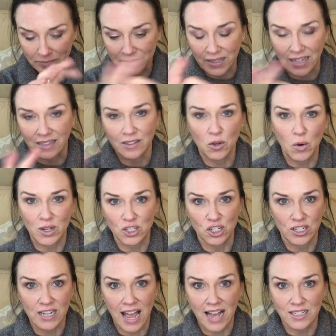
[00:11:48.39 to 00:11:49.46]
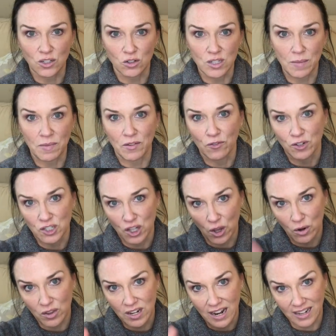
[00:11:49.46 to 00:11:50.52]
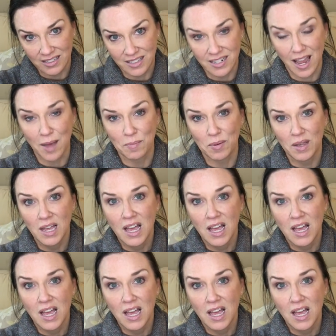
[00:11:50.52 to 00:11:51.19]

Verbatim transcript: like question to ask or something for it to go to the next step.